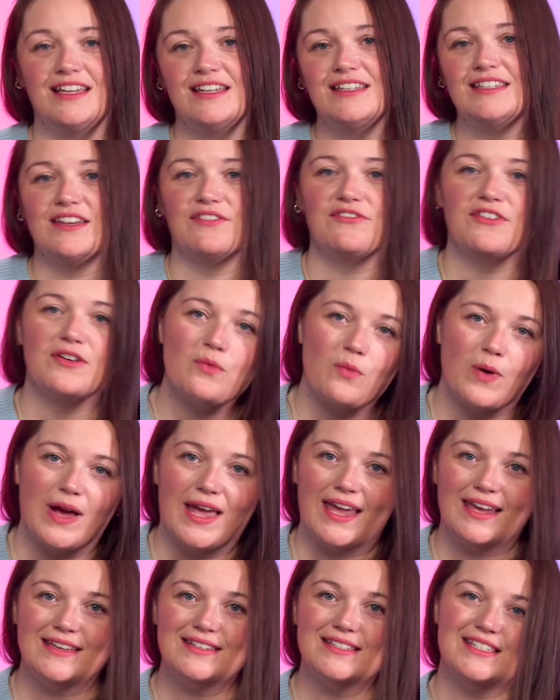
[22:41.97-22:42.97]
Different
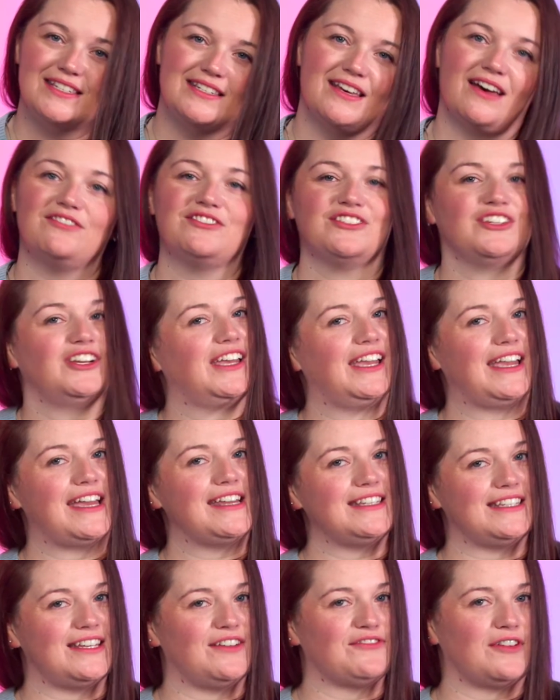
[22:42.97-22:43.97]
ways of looking
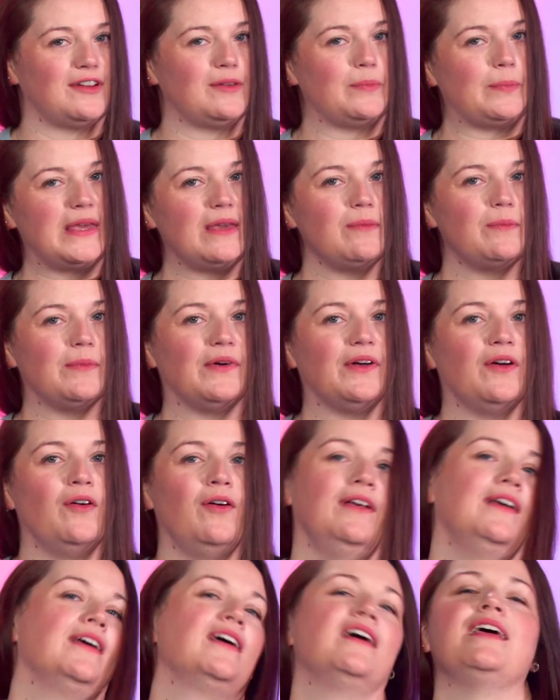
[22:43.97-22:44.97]
at different
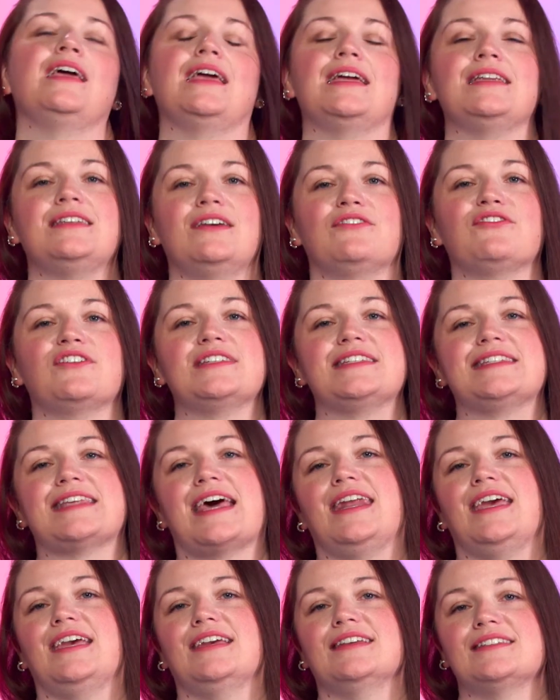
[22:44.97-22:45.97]
people in different
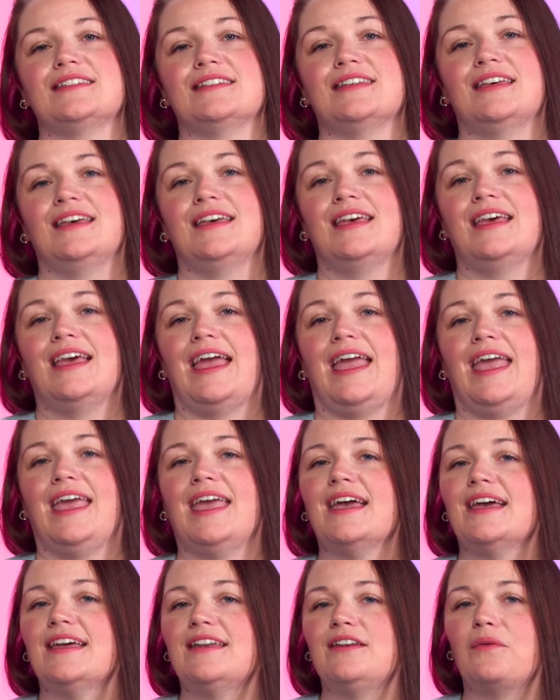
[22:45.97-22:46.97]
settings,
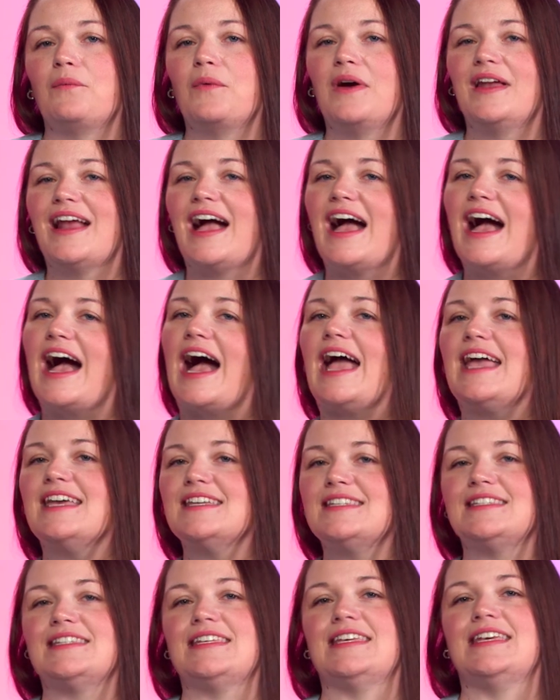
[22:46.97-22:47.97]
and what I
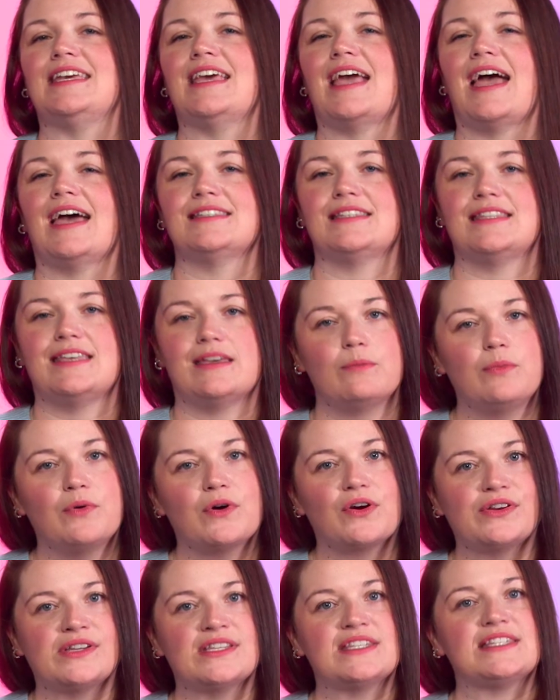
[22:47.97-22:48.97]
see as the
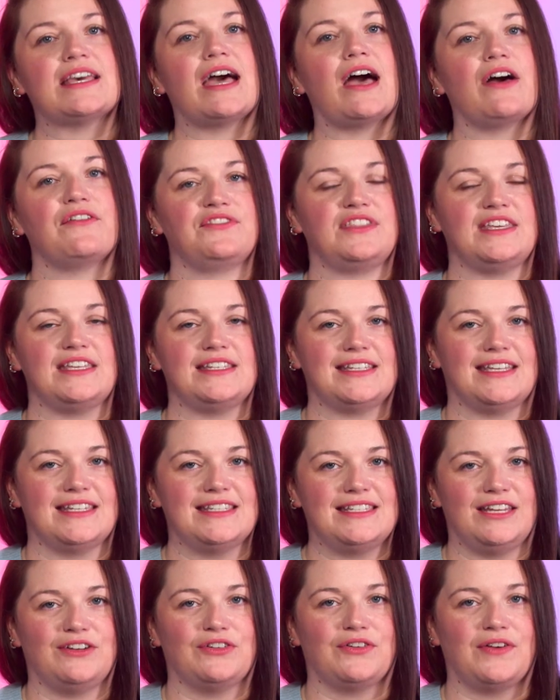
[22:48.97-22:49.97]
importance of these
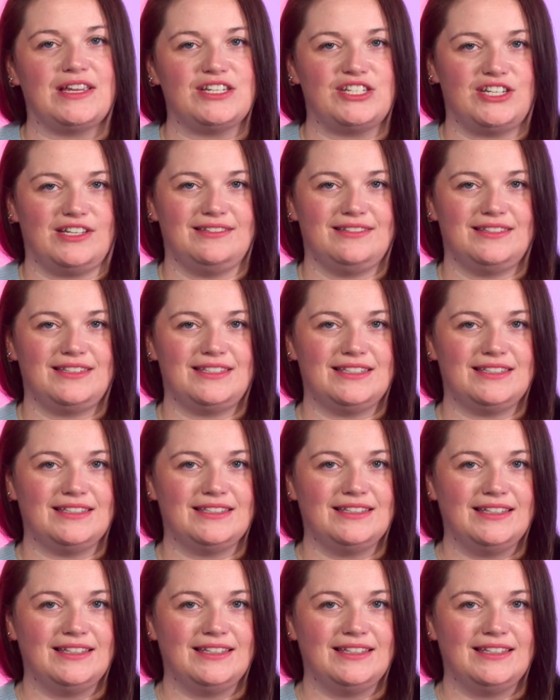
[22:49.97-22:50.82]
considerations.